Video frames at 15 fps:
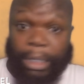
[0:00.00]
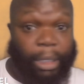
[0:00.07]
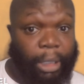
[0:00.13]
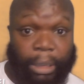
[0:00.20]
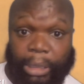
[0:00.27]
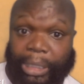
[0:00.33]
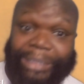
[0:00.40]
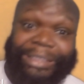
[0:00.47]

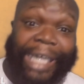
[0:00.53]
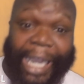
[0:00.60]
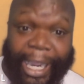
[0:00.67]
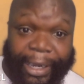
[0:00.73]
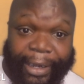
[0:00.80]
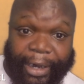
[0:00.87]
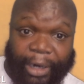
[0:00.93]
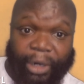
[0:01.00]

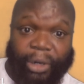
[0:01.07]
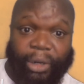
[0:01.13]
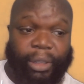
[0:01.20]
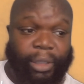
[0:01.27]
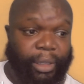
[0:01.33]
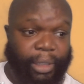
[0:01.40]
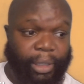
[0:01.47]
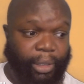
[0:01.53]
Clyde, oh
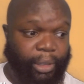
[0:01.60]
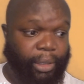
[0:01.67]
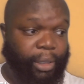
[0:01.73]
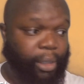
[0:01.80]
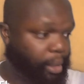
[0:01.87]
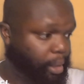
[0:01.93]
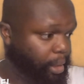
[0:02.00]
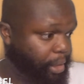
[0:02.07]
my
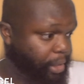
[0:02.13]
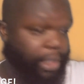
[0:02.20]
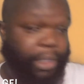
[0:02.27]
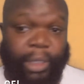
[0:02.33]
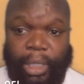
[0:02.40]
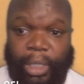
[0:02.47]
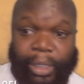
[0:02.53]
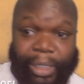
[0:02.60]
goodness.
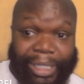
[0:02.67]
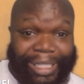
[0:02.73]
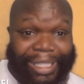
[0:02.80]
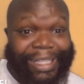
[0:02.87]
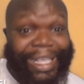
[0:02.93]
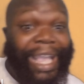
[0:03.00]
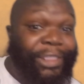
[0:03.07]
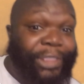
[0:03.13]

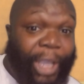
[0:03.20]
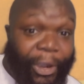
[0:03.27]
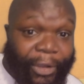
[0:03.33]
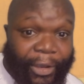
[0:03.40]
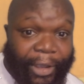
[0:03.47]
Santoko,